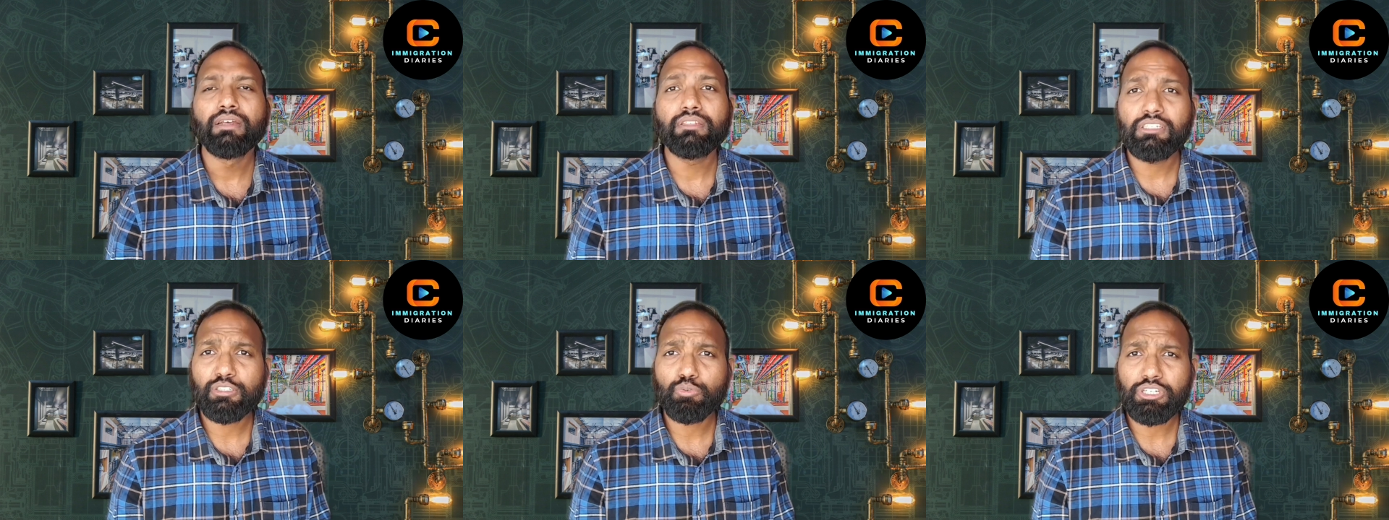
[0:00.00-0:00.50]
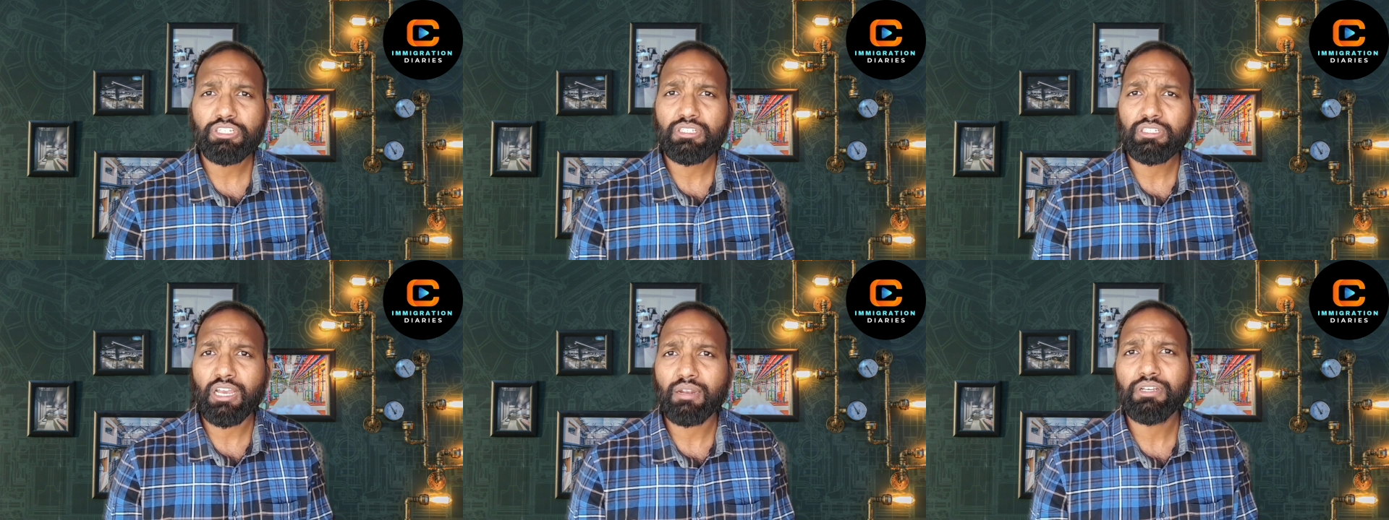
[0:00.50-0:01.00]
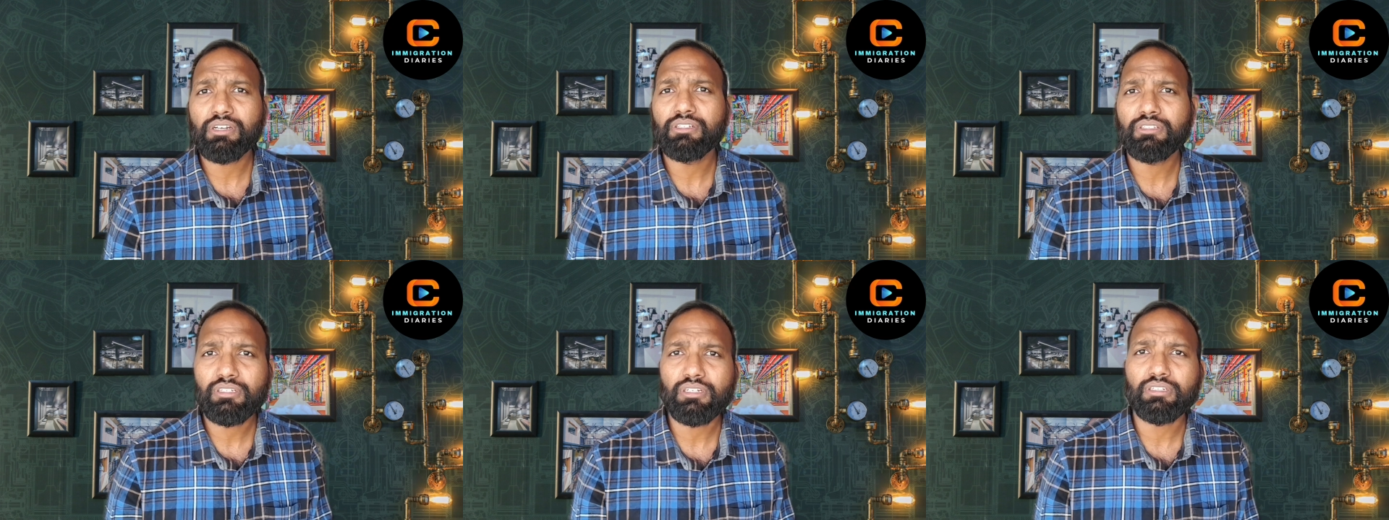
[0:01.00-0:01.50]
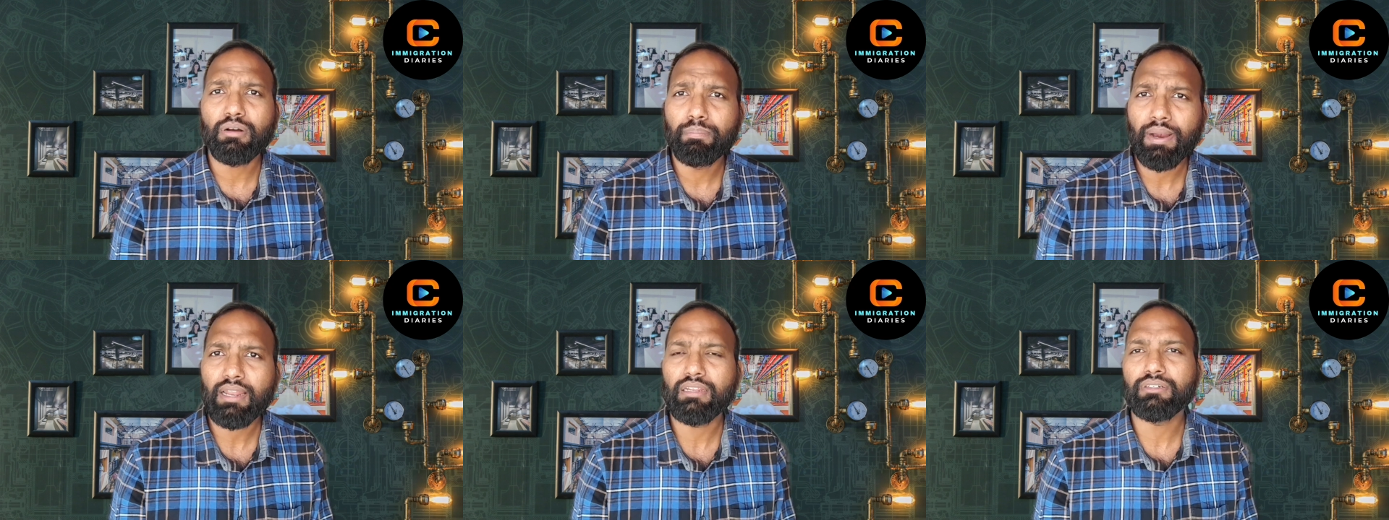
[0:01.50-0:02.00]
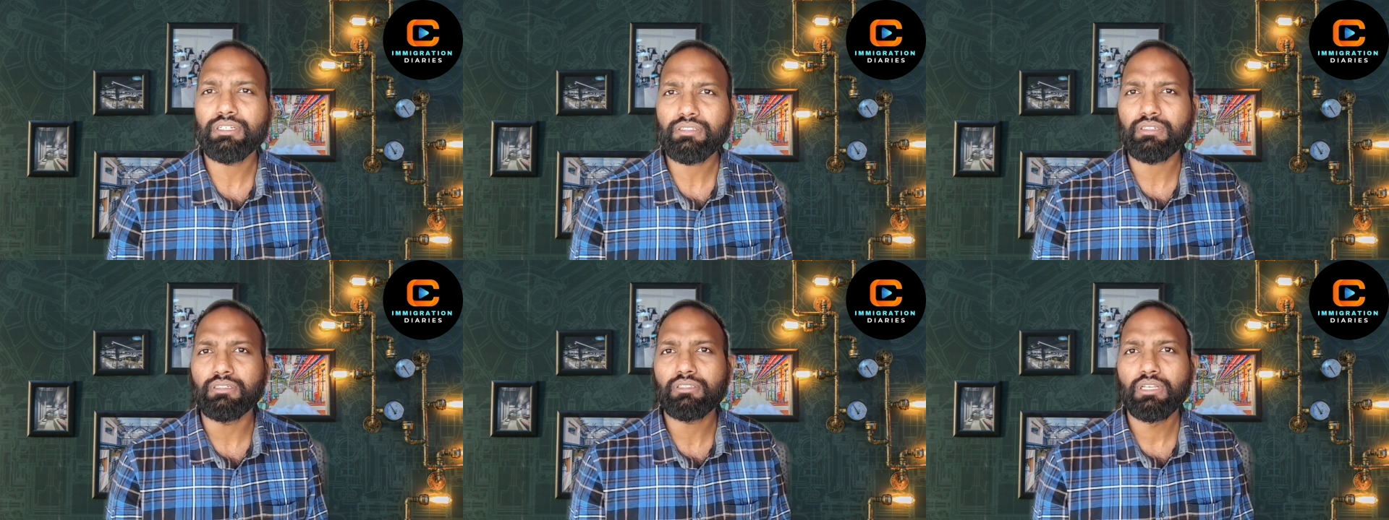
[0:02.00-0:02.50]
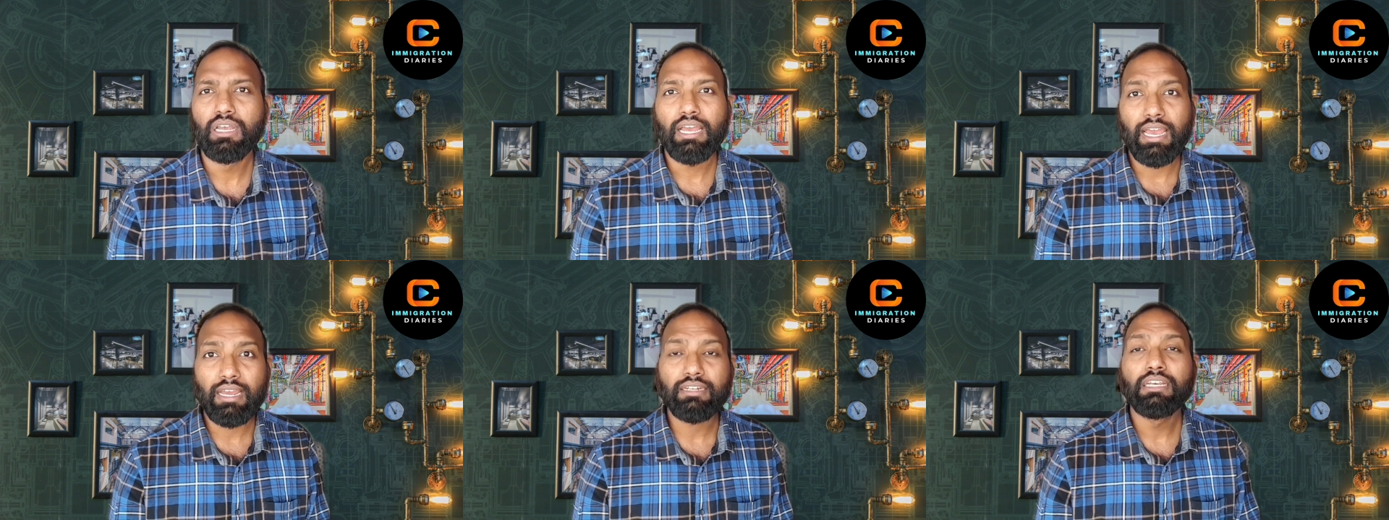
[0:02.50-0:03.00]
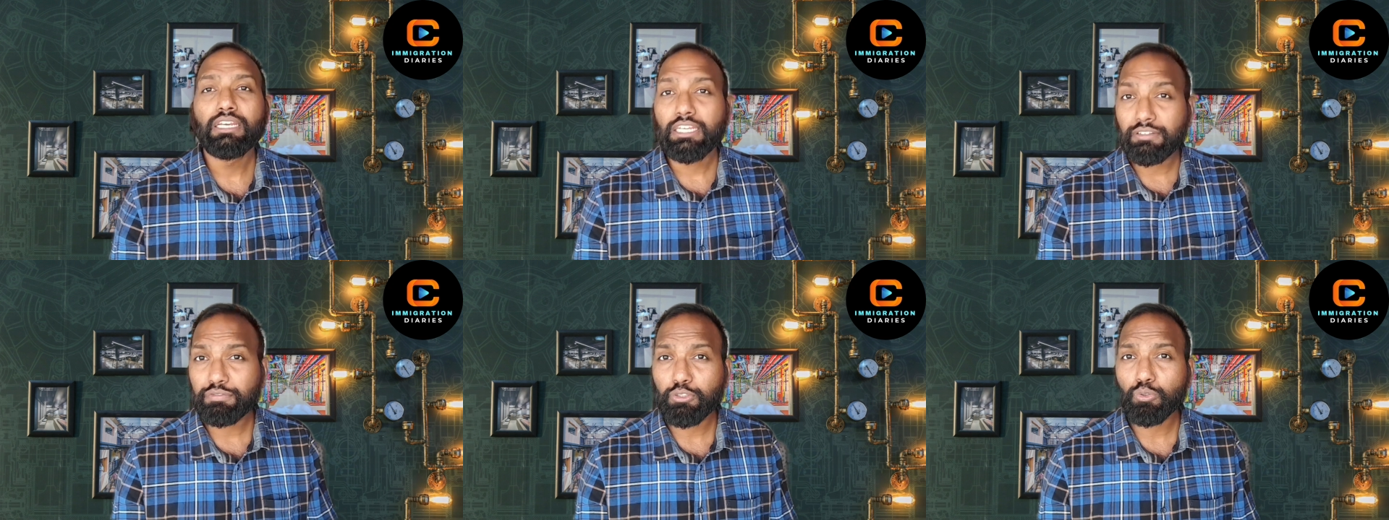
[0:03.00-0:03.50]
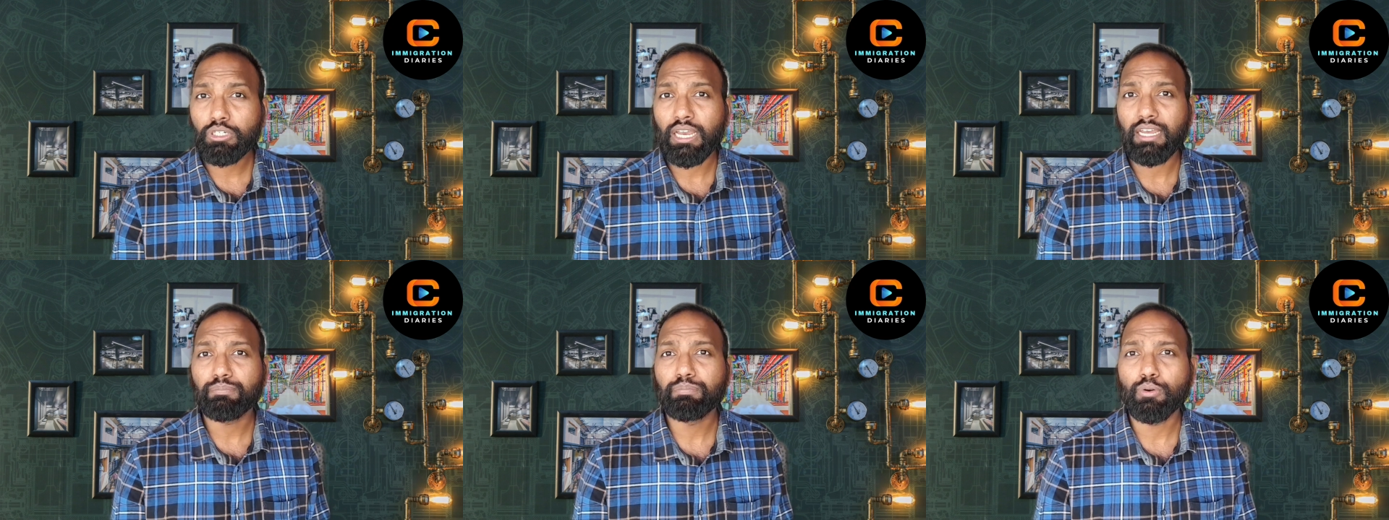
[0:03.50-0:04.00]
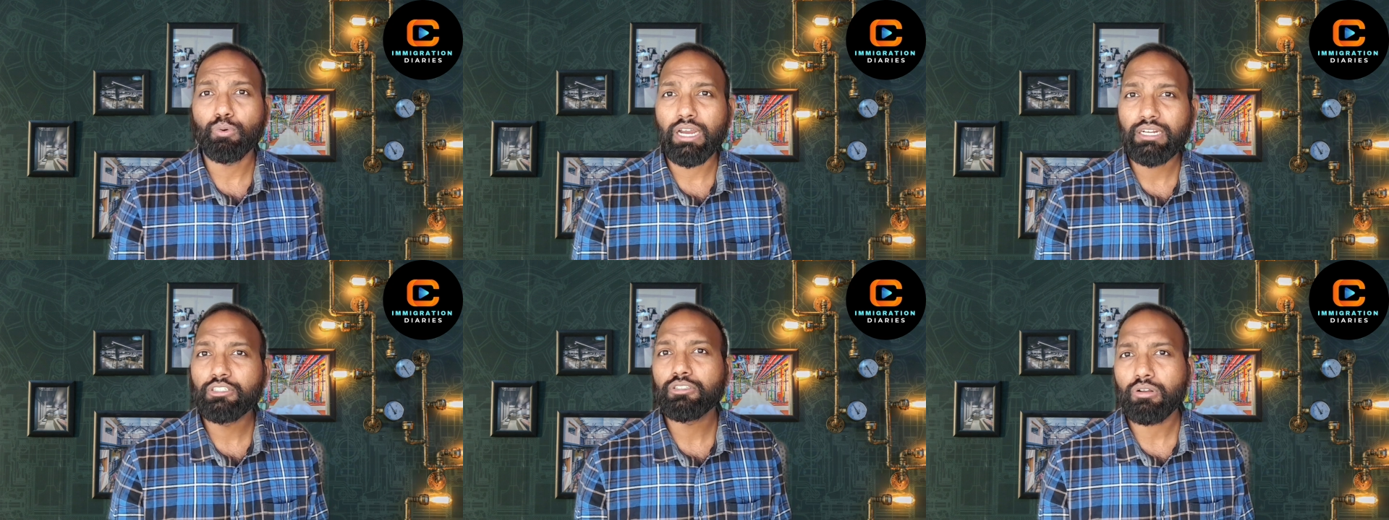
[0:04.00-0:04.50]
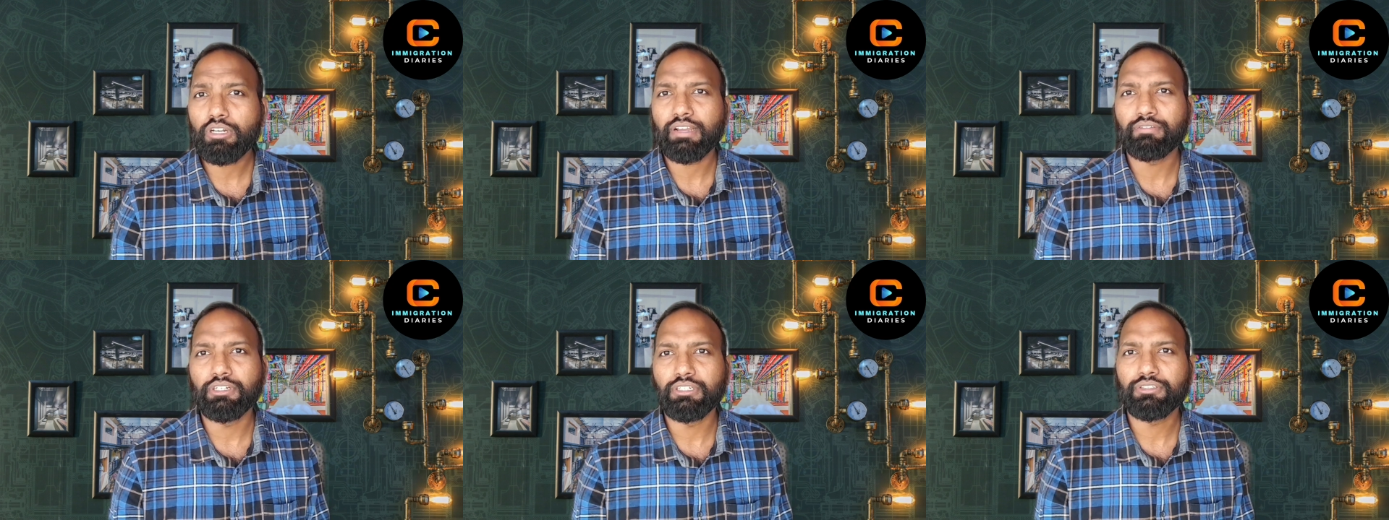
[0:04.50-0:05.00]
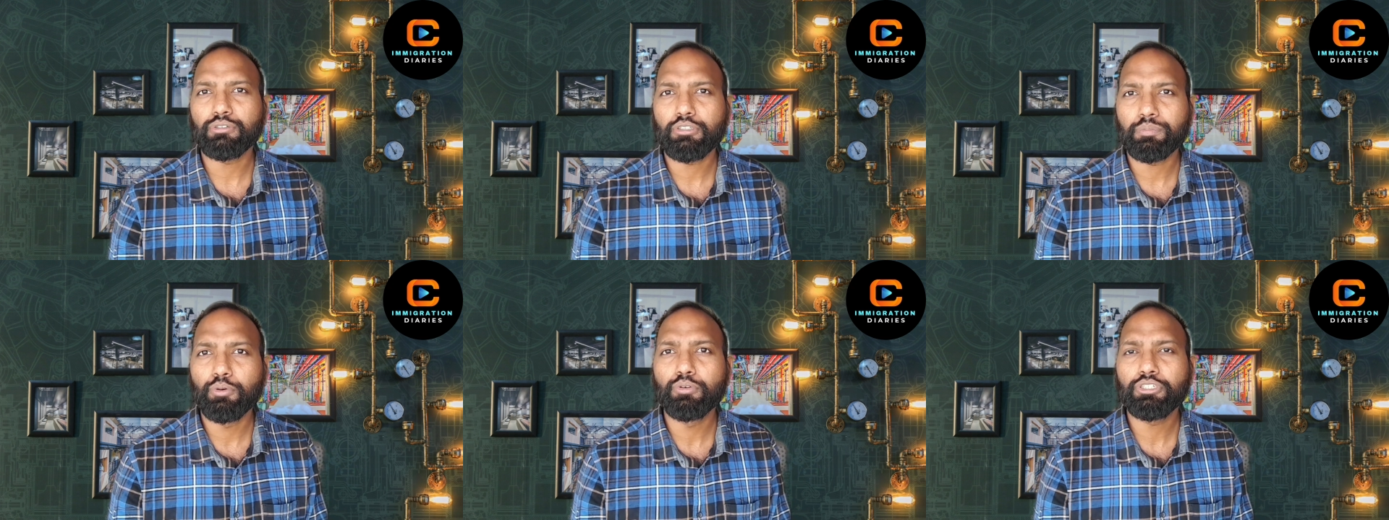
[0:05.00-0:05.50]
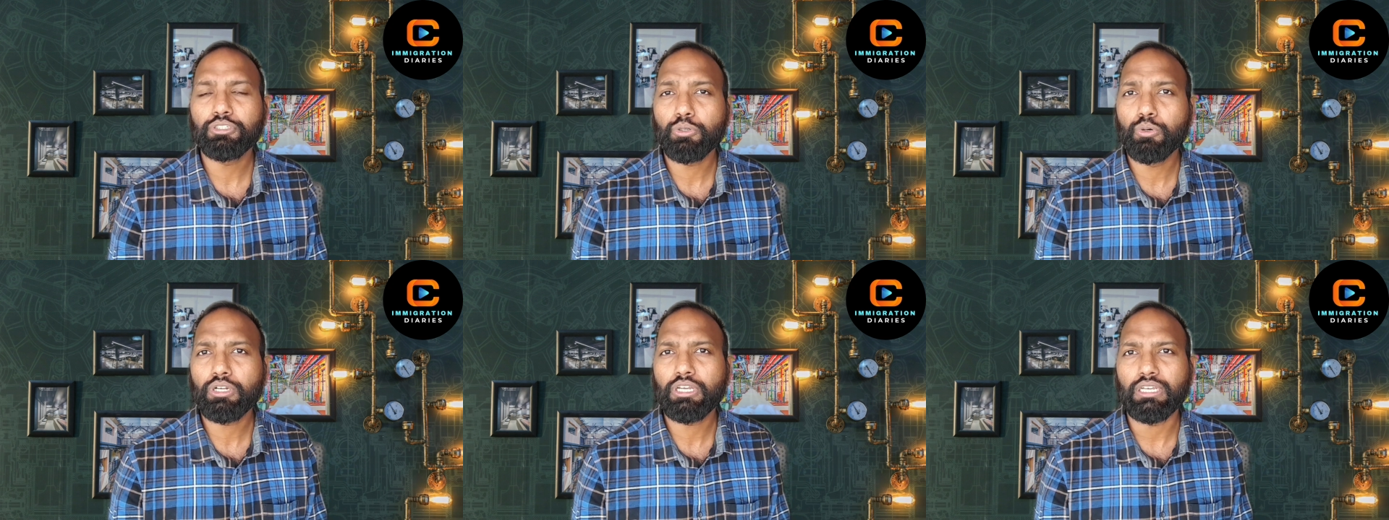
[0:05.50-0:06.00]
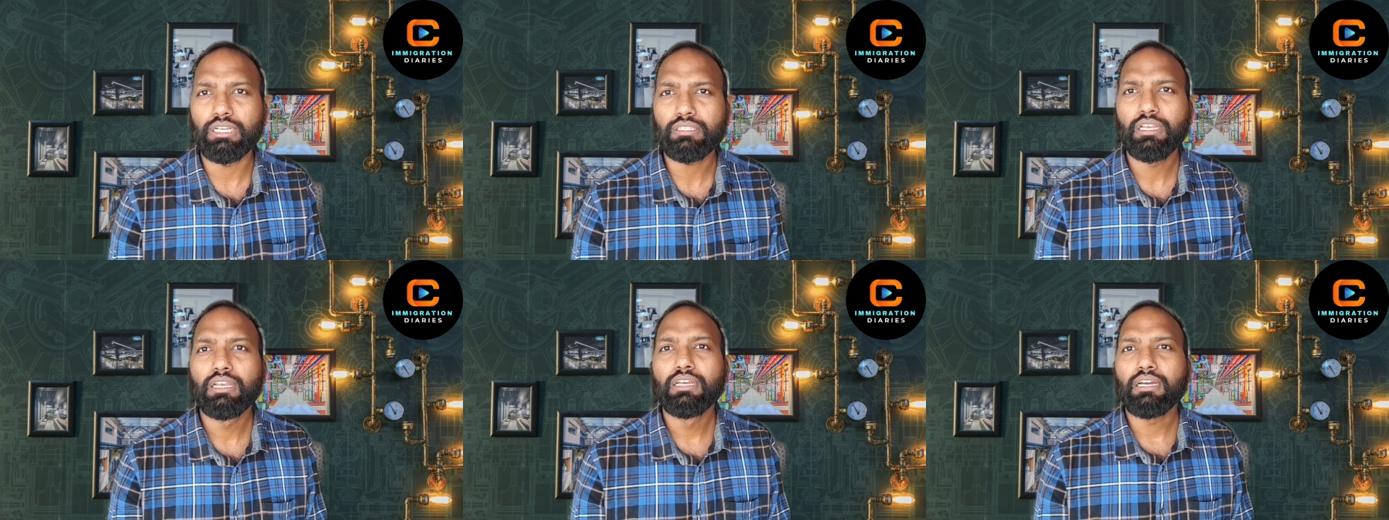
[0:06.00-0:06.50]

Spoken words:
These situations can be considered compelling reasons, and if you can provide solid evidence to support your case,